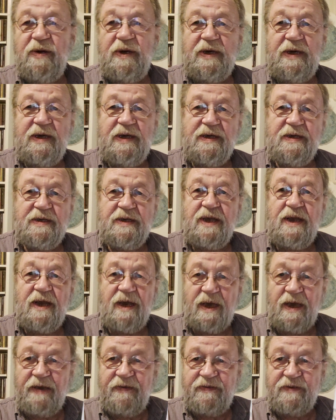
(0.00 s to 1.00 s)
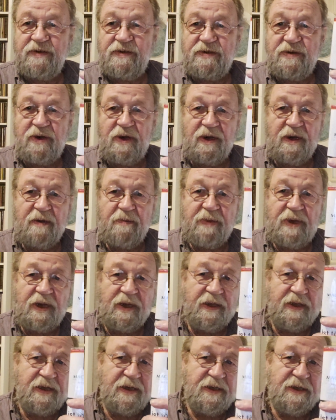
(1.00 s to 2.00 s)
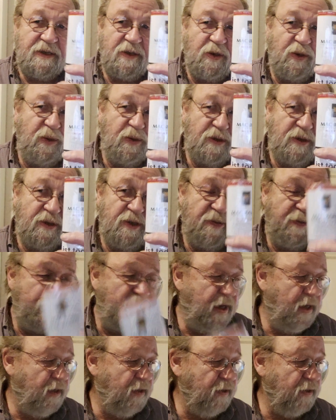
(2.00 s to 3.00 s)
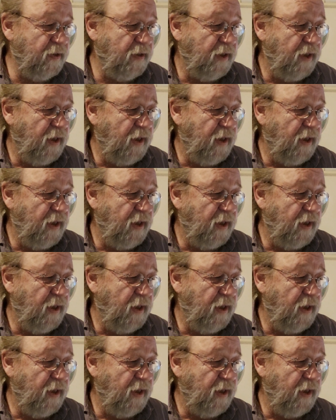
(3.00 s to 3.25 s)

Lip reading: and he said, I have to talk about this old tobacco.